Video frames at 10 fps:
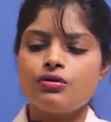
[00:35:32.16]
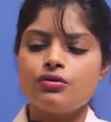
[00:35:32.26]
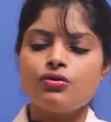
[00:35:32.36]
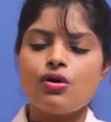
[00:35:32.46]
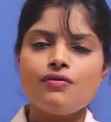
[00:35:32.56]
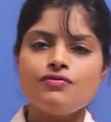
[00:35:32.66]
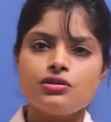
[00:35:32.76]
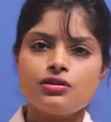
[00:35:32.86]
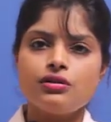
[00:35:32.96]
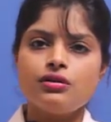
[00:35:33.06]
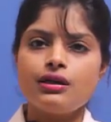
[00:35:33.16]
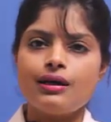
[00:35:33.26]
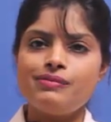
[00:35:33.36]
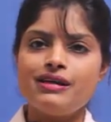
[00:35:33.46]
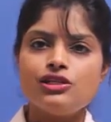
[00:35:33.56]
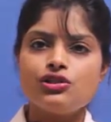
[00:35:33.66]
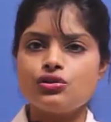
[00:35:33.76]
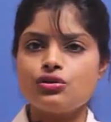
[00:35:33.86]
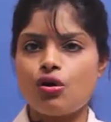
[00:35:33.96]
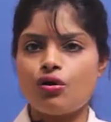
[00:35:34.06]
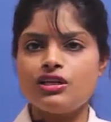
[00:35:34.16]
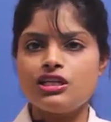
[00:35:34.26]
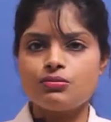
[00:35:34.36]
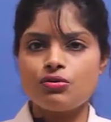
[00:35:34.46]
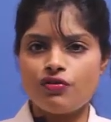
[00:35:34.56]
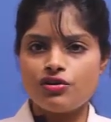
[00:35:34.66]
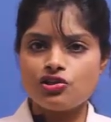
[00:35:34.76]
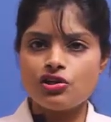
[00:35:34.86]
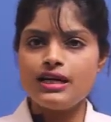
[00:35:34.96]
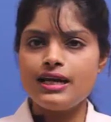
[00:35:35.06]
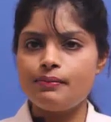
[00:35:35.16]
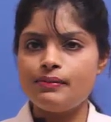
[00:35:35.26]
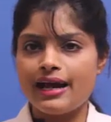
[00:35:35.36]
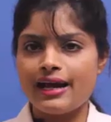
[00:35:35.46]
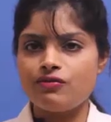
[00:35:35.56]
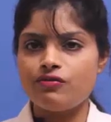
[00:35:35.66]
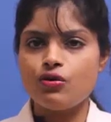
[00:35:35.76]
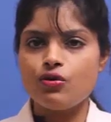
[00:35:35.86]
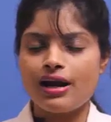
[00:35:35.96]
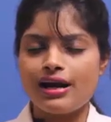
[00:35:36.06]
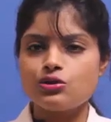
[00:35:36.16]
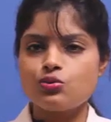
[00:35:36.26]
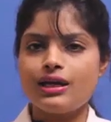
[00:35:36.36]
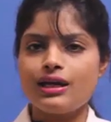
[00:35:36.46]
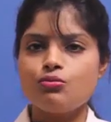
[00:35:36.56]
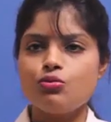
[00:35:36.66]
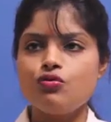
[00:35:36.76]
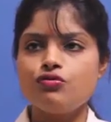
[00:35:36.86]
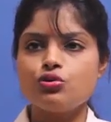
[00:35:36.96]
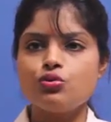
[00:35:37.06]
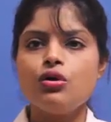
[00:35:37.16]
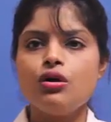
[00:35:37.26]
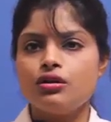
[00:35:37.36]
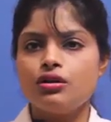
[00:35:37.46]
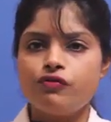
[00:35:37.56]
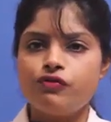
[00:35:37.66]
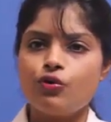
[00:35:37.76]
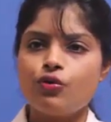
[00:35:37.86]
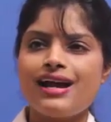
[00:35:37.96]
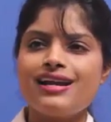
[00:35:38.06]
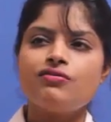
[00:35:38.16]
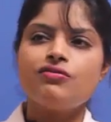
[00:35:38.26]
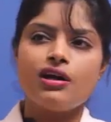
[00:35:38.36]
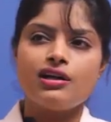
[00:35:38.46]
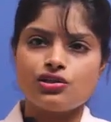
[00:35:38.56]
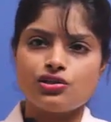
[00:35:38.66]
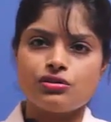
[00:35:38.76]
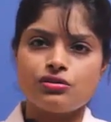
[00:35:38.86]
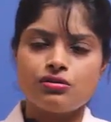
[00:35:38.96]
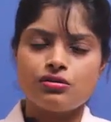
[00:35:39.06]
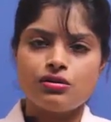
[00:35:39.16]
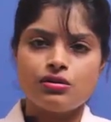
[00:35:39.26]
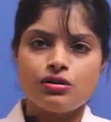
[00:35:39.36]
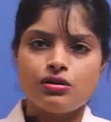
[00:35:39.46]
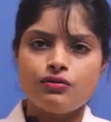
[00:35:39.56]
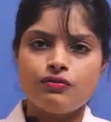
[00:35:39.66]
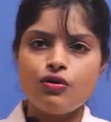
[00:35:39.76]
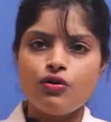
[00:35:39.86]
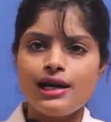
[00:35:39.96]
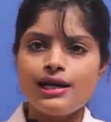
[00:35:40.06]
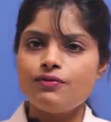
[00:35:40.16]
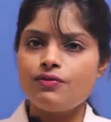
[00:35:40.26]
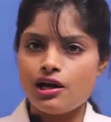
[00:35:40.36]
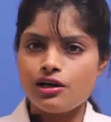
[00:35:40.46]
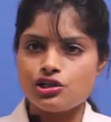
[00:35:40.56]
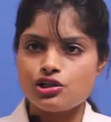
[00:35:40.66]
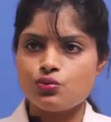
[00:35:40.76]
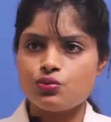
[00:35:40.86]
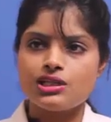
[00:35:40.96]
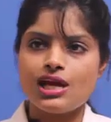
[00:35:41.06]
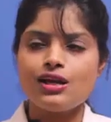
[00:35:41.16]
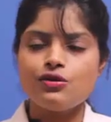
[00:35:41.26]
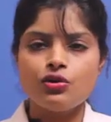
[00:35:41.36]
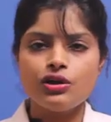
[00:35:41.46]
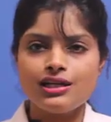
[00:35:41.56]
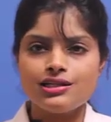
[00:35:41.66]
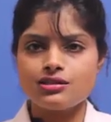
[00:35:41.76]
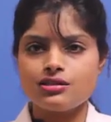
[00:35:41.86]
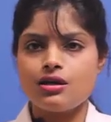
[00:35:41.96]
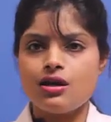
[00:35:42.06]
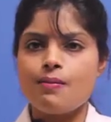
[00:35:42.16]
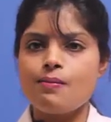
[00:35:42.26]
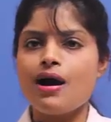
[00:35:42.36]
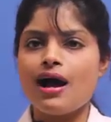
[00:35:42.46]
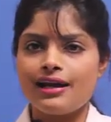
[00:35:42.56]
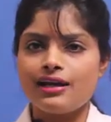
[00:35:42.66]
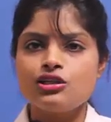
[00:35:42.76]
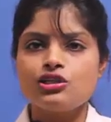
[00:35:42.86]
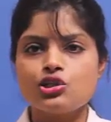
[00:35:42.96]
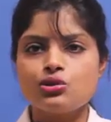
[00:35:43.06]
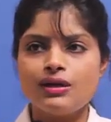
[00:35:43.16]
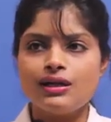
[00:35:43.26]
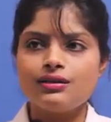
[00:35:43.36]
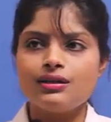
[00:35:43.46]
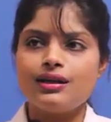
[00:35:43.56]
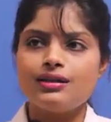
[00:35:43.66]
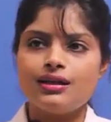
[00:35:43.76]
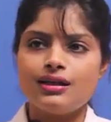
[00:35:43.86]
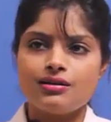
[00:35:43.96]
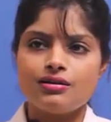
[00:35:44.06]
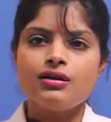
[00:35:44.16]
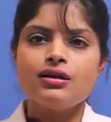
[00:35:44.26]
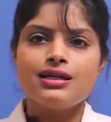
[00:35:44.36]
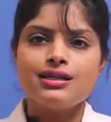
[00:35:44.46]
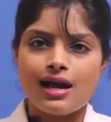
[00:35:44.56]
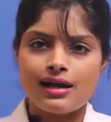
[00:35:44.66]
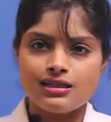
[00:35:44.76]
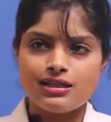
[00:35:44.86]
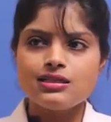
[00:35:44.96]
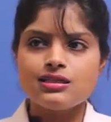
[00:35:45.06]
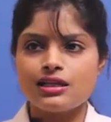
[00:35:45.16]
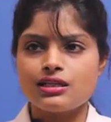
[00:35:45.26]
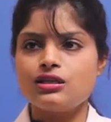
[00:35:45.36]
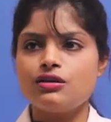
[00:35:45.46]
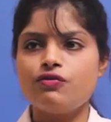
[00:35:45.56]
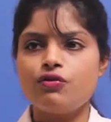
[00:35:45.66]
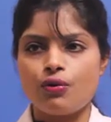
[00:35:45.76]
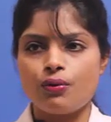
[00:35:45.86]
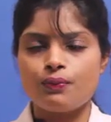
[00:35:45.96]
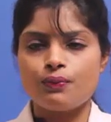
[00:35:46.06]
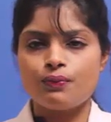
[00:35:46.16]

So after completion of these professionally applied fluorides, we can move to the fluoride varnish. Fluoride varnish was advocated by Schmidt in the year nineteen sixty-four.